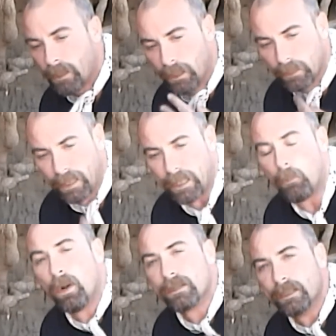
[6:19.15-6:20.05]
like
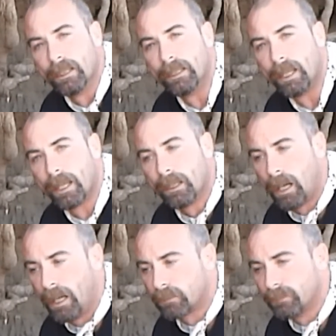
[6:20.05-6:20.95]
I was in Indiana,
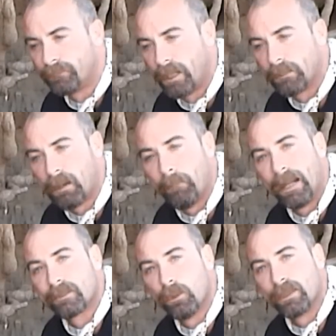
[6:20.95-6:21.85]
I actually have taken my
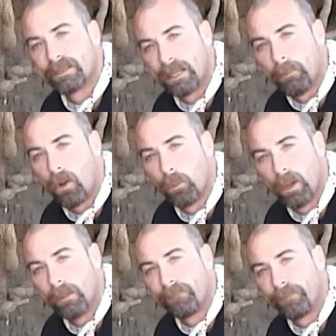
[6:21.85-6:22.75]
mats though and set them all the
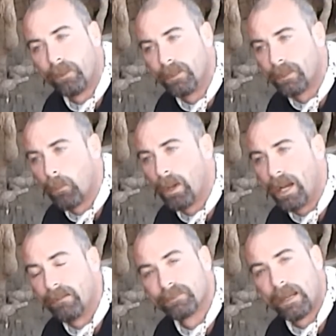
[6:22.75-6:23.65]
way up front. That
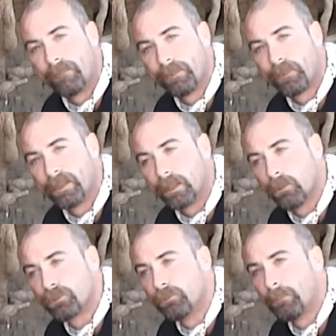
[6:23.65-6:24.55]
way everything that
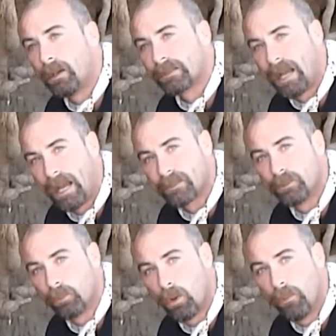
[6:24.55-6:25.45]
goes through my box has
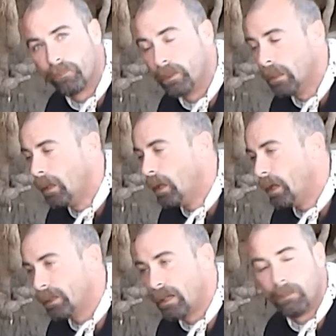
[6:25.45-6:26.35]
to go over it.
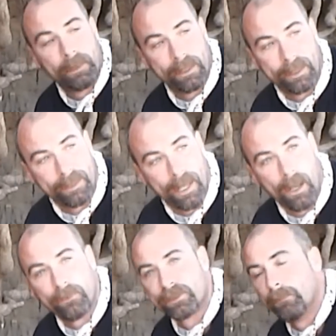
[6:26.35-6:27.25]
And I am getting
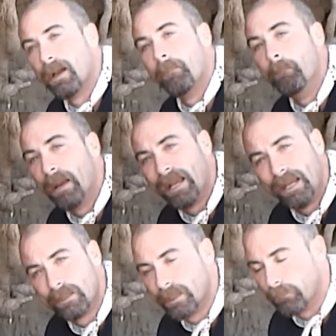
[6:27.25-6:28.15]
now some
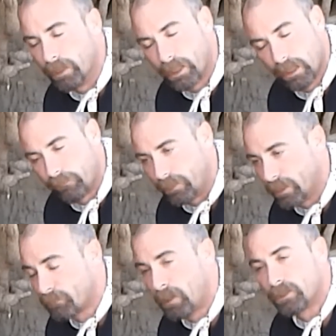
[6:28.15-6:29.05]
amazing
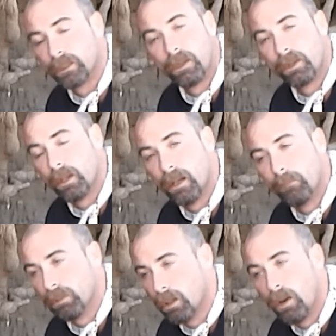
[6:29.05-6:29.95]
recovery, especially on
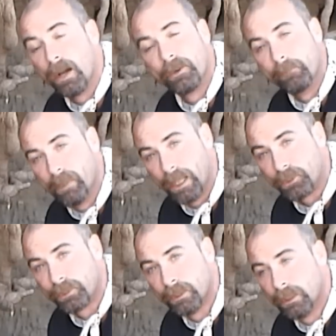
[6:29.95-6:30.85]
below 100
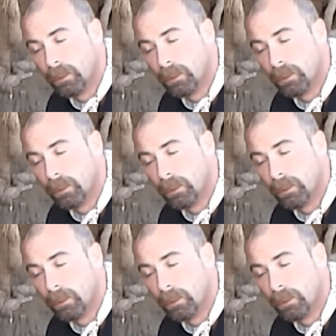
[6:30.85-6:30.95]
mesh.